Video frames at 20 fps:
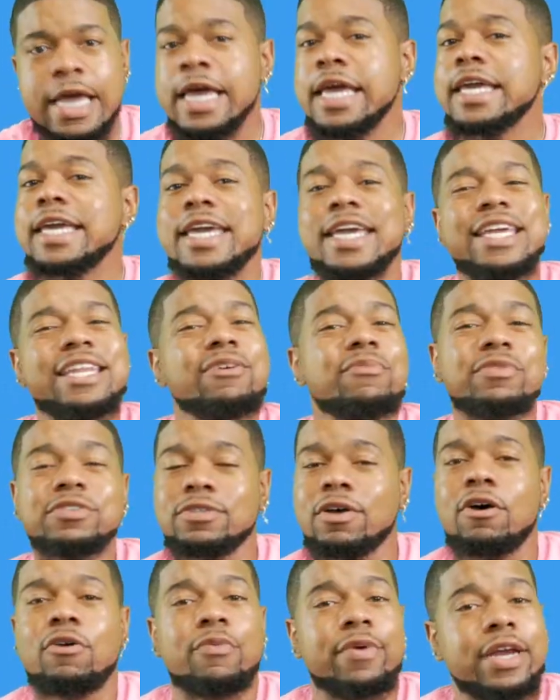Kandi was
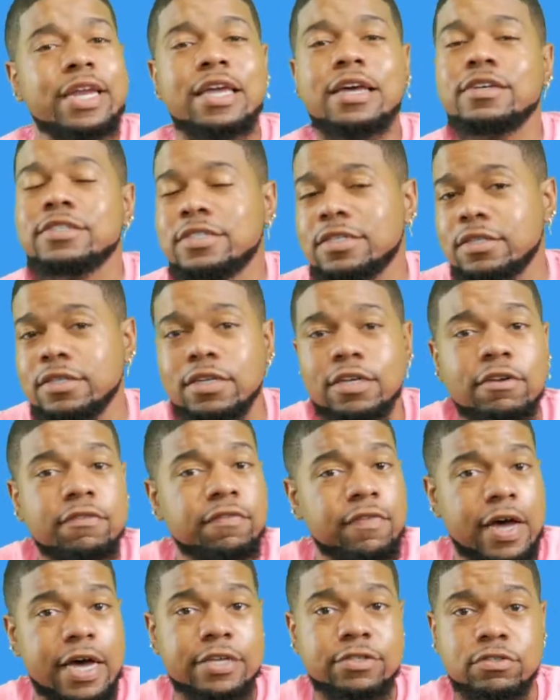already a
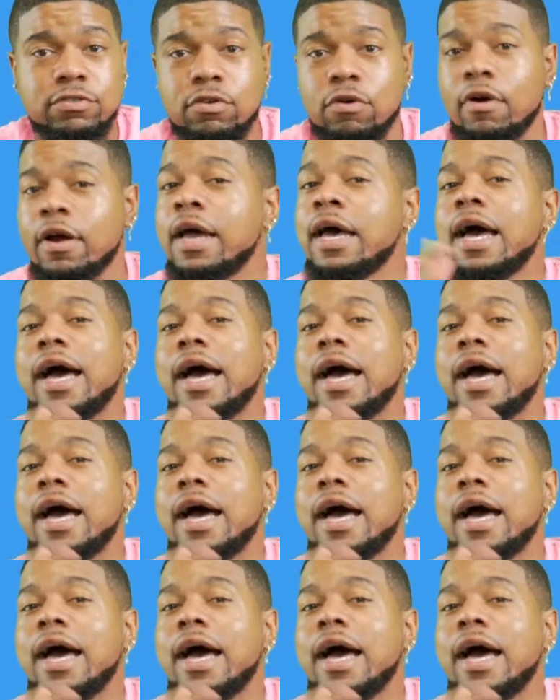solidified star.